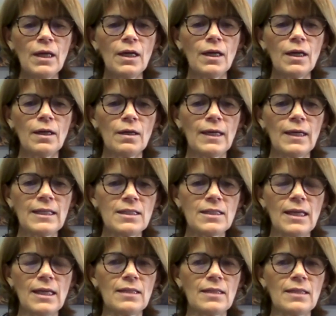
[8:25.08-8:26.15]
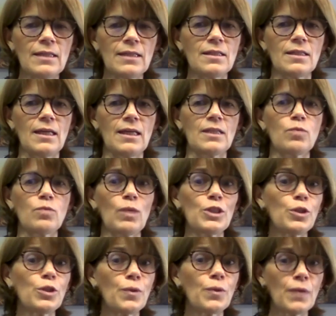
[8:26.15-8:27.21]
it's what
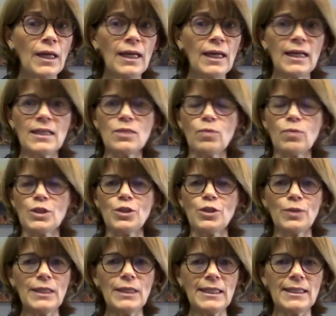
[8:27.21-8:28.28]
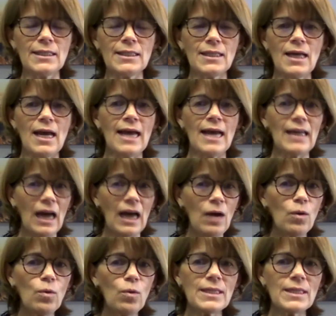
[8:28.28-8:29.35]
you think and it's what you eat. And I
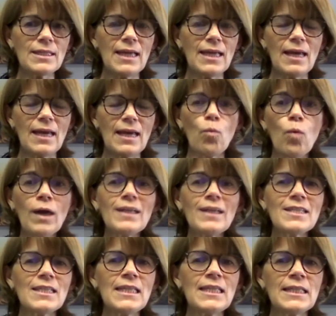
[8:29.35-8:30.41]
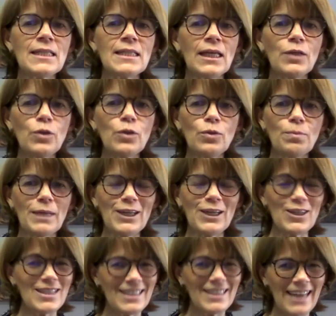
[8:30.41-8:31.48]
always say, what is eating you? Because
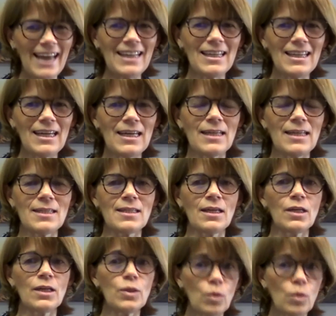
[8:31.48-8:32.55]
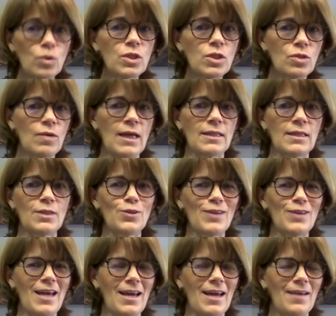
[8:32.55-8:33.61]
that is your stress
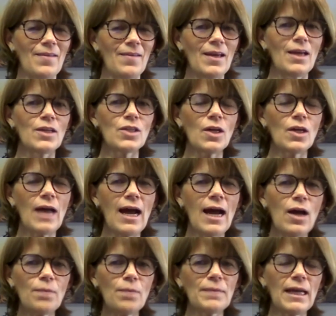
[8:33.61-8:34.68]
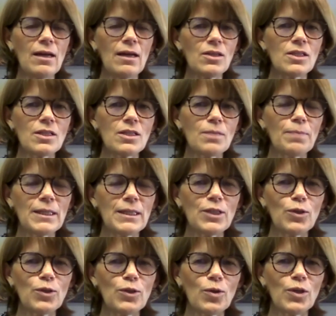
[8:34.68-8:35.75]
today. So I hope that answers a bit
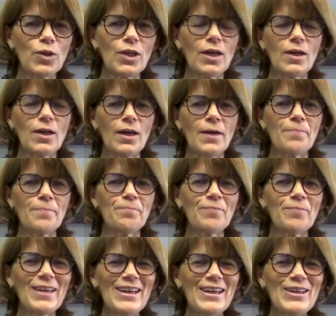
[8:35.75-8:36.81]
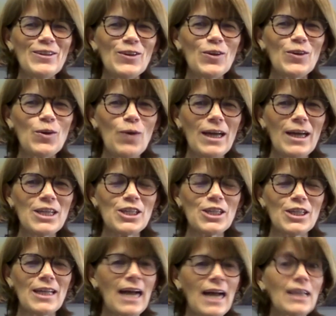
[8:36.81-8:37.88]
your
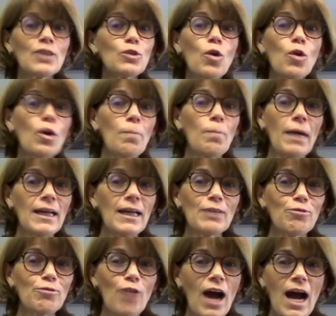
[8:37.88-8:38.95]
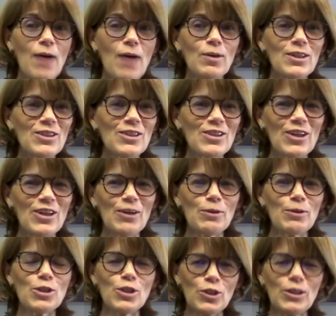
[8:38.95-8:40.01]
question. I can talk about it for hours. So
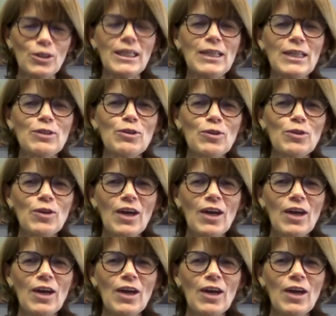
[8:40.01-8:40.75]
you need to,